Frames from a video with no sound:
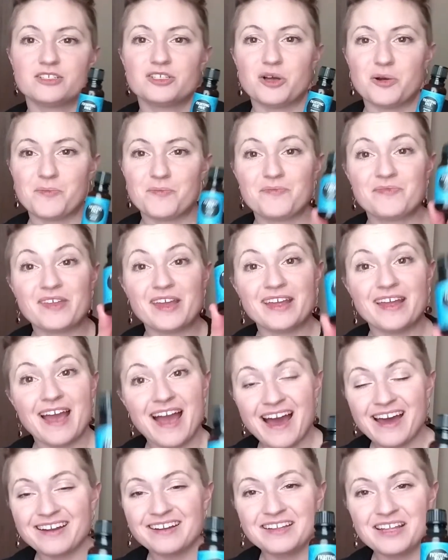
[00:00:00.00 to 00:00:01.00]
So they
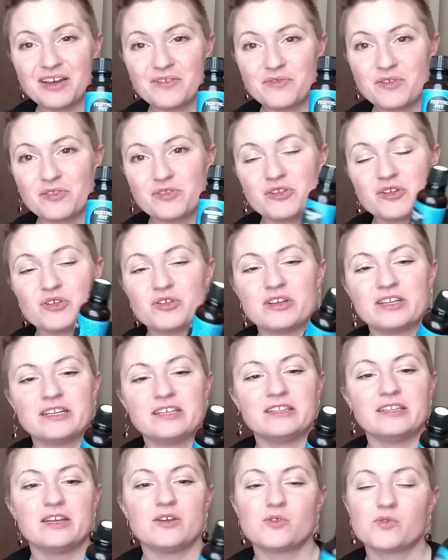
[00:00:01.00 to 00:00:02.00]
added that fifth
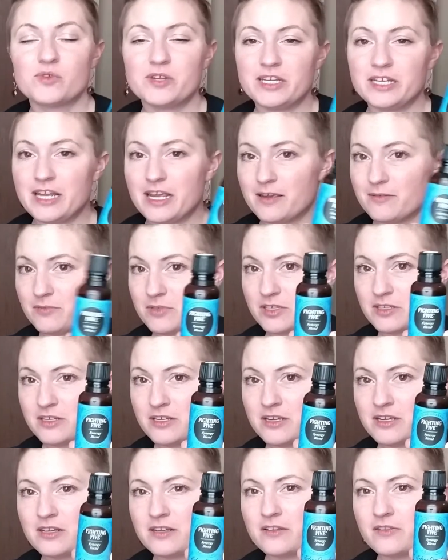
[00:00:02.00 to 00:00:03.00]
ingredient, they renamed
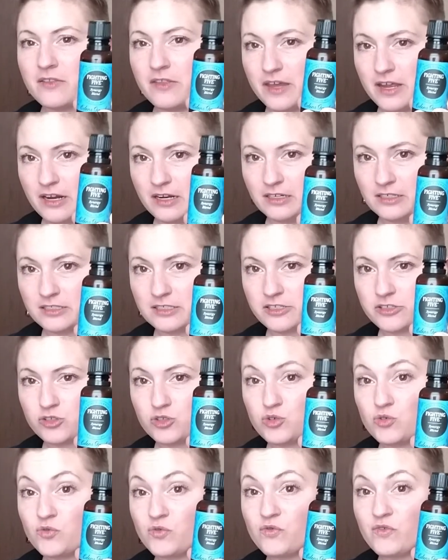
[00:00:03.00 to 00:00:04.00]
theirs
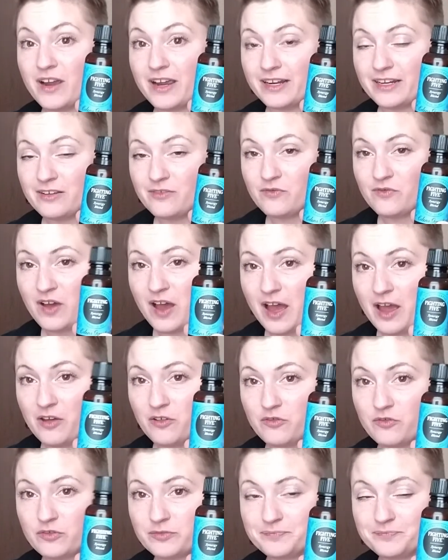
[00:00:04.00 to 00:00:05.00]
to Fighting
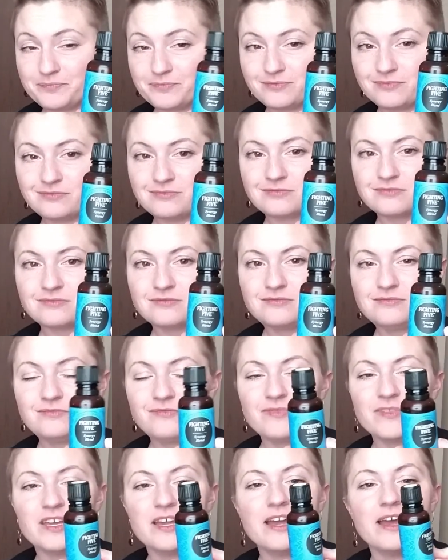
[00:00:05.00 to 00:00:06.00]
5,
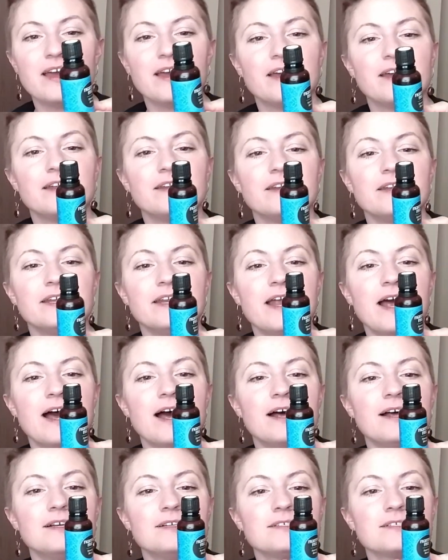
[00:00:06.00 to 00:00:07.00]
and it
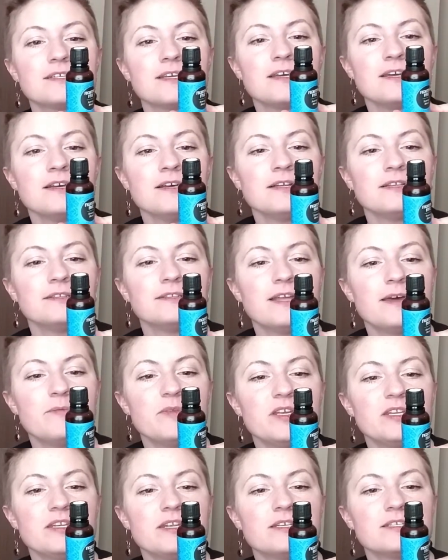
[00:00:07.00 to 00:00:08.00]
has
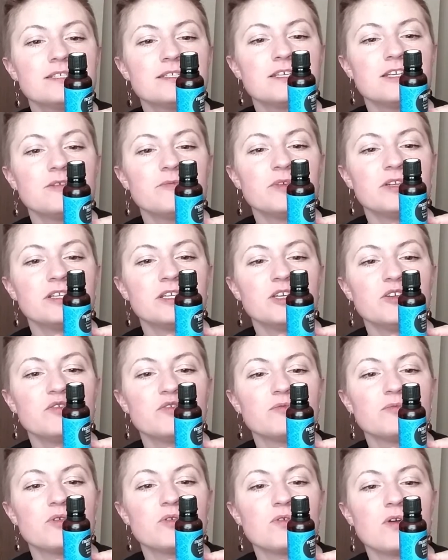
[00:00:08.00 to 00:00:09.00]
lemon, cinnamon leaf,
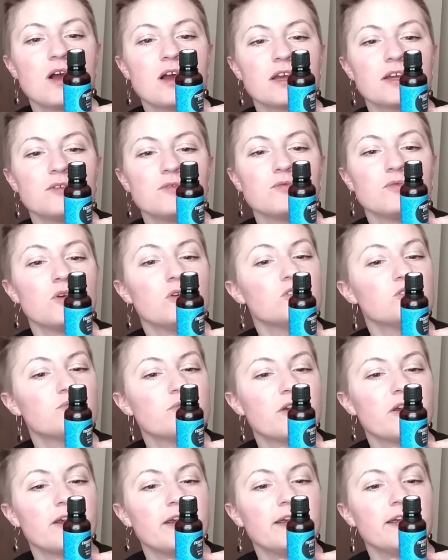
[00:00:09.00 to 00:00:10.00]
Moroccan
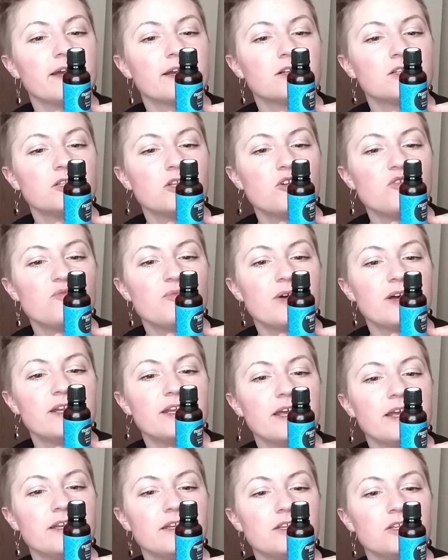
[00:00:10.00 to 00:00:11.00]
rosemary, clove bud,
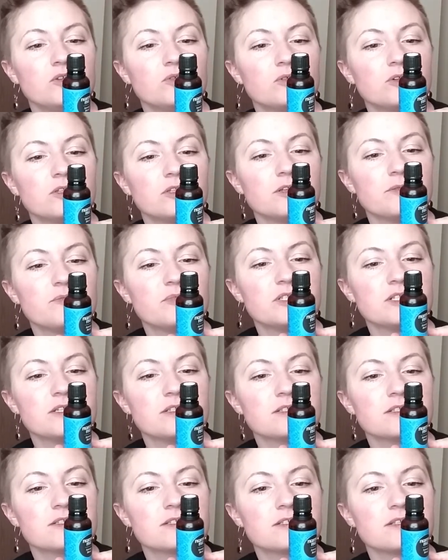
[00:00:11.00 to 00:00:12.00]
and
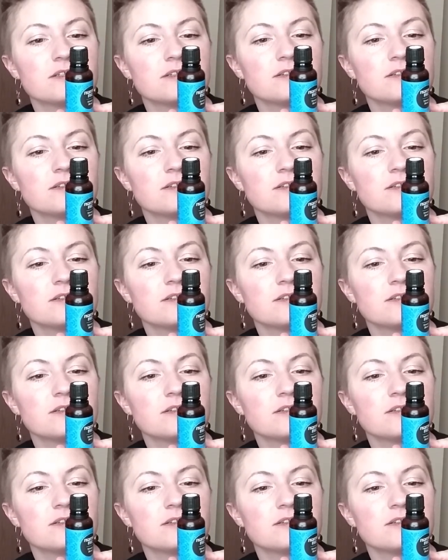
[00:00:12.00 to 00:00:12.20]
eucalyptus.